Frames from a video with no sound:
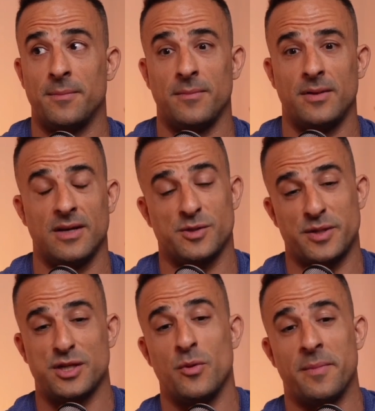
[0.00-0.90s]
you know,
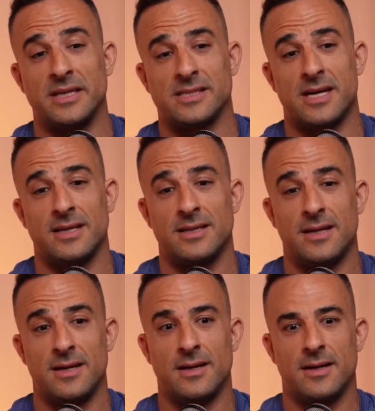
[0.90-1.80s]
especially with my son,
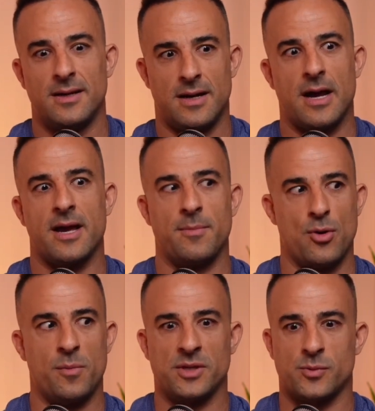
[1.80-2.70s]
I get
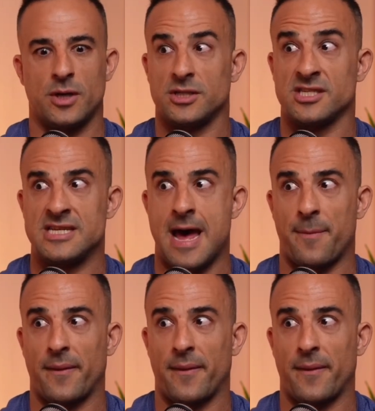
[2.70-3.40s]
moments where I just snap,